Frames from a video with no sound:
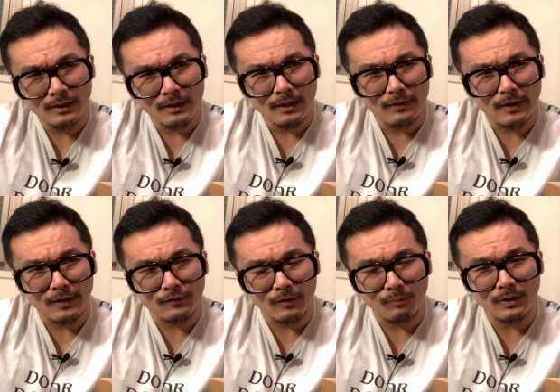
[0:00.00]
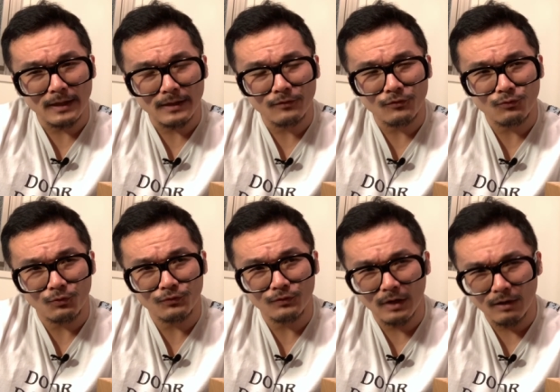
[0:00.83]
that is at play in the
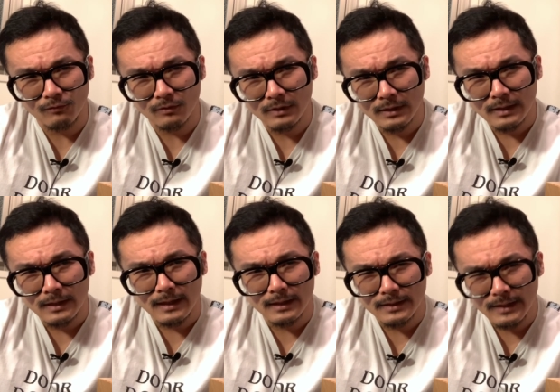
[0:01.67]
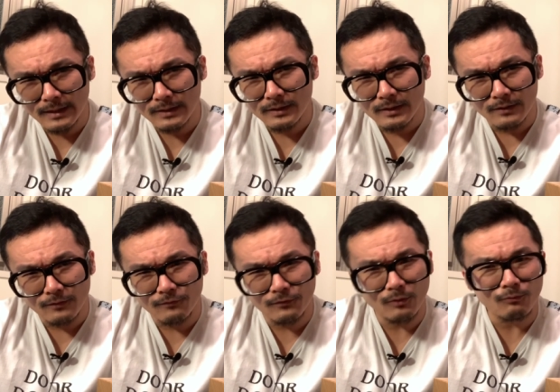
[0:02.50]
source novel. And yet, the
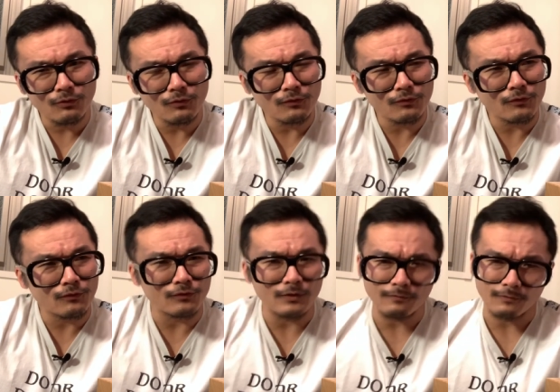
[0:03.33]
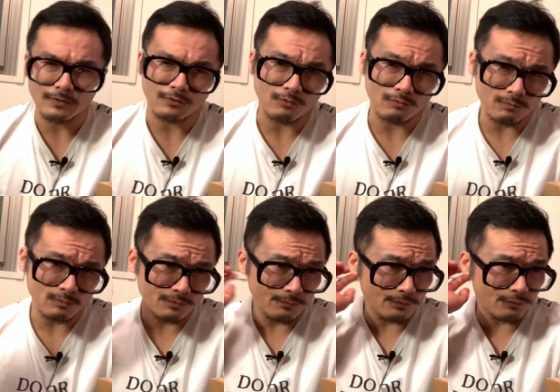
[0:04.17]
film uses different
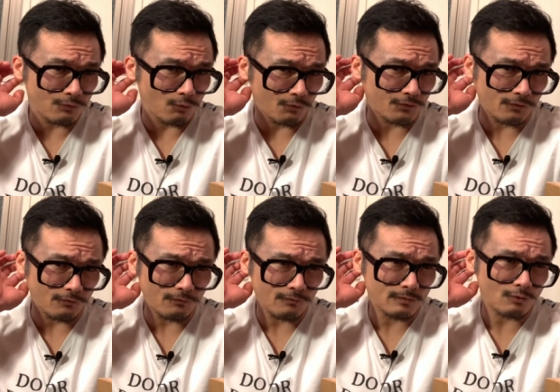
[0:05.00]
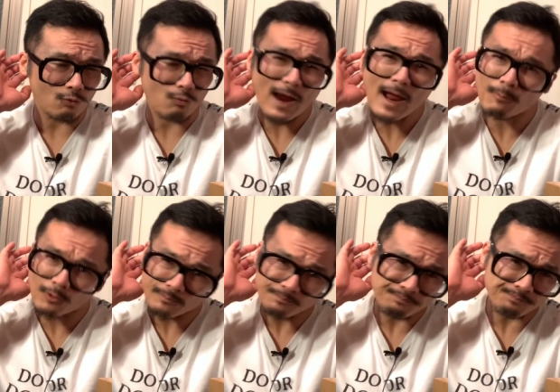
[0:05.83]
sorts of grammar,
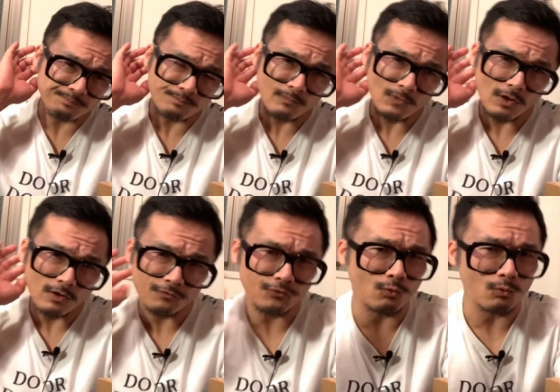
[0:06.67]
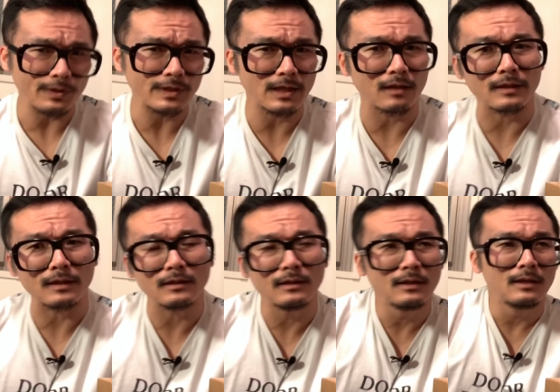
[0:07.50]
of storytelling,
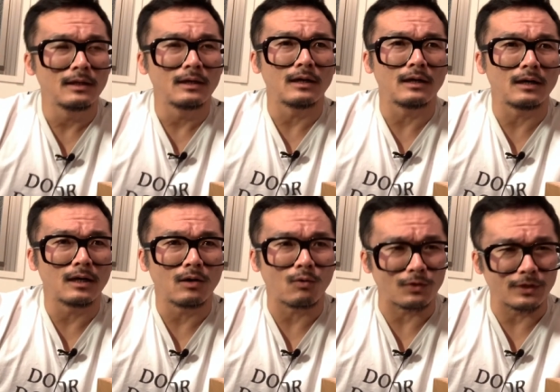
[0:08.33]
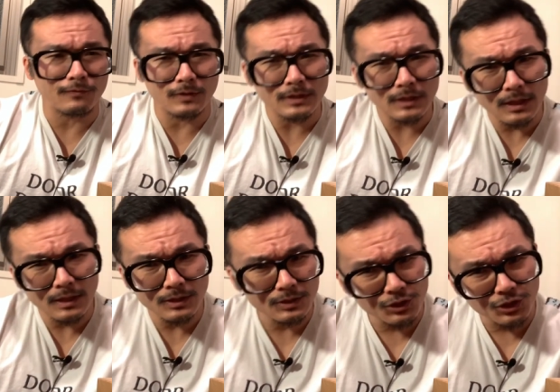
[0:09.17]
uh, or different
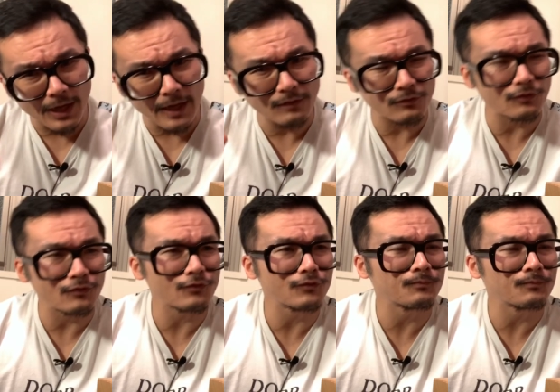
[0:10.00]
changes.